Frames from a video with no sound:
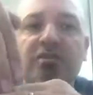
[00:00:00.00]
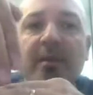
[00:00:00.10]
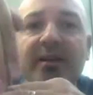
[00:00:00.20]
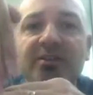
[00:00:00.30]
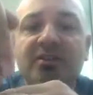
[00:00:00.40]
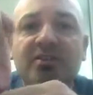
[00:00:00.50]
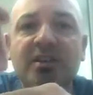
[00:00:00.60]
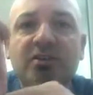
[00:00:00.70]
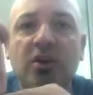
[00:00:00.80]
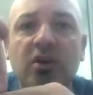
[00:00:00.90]
ceramic to
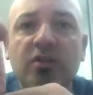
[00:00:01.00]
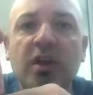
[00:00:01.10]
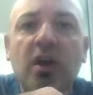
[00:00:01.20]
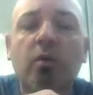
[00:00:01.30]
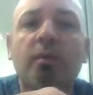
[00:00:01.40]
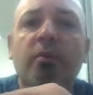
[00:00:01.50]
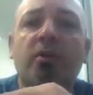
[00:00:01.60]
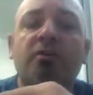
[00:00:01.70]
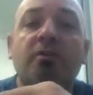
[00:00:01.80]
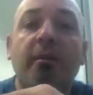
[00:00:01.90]
sit on, we
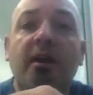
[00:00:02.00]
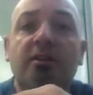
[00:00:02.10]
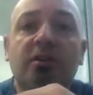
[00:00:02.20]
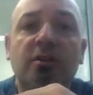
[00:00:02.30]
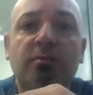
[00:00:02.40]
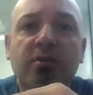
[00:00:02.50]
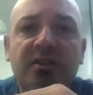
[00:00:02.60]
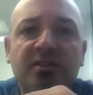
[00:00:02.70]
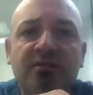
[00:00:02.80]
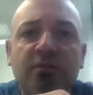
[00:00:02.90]
put the ceramic under
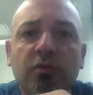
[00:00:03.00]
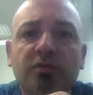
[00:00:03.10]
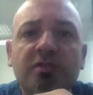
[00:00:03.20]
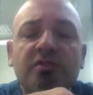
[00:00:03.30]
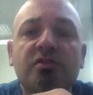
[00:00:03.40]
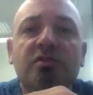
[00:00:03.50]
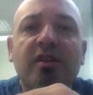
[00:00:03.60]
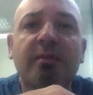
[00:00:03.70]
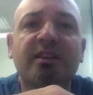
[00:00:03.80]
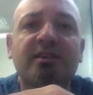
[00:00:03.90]
compressive forces, and
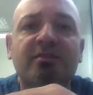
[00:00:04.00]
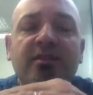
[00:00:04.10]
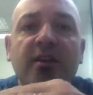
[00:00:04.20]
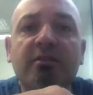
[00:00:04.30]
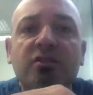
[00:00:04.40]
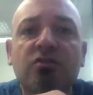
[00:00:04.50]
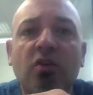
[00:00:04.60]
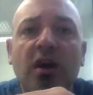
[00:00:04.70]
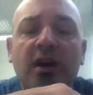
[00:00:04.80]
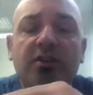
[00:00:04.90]
ceramic is very
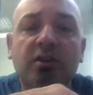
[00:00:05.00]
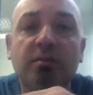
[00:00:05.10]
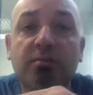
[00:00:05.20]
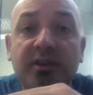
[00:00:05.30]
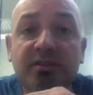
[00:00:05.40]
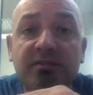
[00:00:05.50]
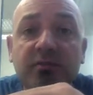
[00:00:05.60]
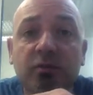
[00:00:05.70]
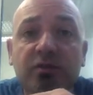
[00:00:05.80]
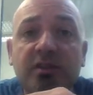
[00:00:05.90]
strong under compressive
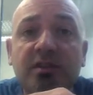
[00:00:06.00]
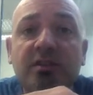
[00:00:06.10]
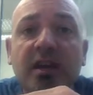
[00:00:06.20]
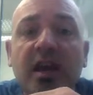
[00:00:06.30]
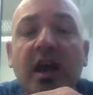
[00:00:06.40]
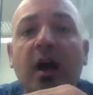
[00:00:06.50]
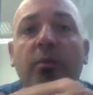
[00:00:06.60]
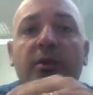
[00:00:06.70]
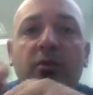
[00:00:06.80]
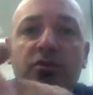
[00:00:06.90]
forces,
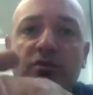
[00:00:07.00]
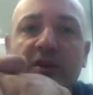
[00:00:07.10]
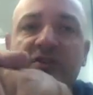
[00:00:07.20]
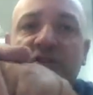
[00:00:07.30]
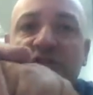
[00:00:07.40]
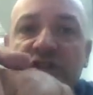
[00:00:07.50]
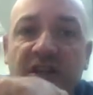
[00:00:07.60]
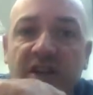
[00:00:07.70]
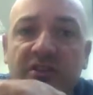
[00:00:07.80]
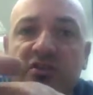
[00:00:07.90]
and we're not trying to
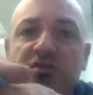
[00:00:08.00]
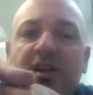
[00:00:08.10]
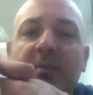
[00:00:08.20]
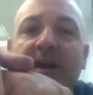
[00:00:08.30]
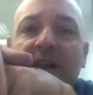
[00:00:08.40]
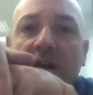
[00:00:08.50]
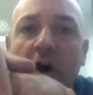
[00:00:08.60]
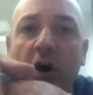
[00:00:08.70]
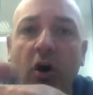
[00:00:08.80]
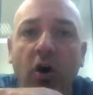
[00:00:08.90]
shear the ceramic
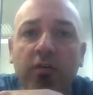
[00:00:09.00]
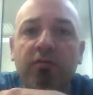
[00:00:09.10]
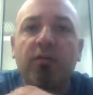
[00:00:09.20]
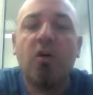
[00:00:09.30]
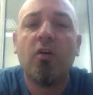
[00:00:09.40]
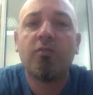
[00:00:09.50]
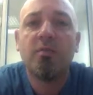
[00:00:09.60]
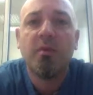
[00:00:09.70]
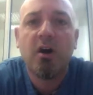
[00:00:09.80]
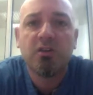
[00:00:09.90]
off of
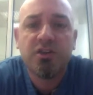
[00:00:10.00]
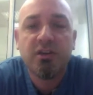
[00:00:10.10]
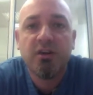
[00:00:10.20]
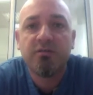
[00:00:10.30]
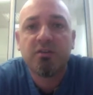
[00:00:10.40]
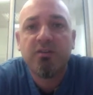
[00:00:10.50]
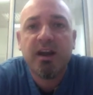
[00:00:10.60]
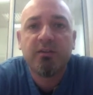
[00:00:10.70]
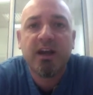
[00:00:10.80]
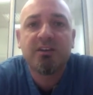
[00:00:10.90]
the margin of the
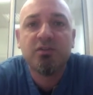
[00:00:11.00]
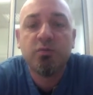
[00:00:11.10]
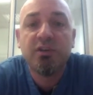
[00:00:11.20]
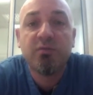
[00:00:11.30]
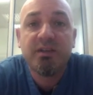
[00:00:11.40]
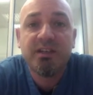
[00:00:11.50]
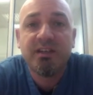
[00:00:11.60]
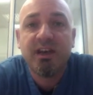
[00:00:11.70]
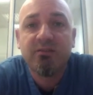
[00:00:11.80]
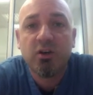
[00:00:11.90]
crown as you would if we
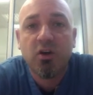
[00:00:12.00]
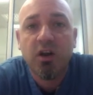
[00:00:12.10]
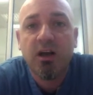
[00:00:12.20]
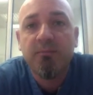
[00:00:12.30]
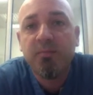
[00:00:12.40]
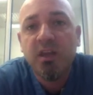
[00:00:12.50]
didn't have a collar.